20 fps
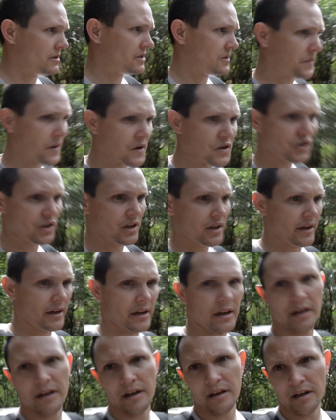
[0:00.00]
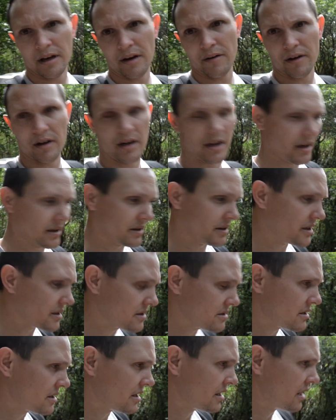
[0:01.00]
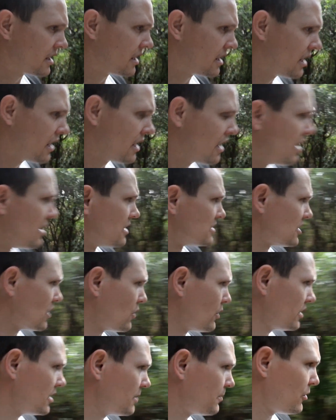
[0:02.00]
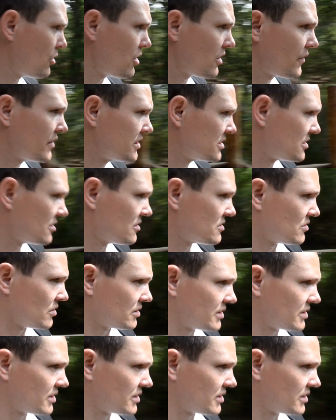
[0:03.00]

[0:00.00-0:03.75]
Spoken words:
especially in an area like this. So when the park visitors are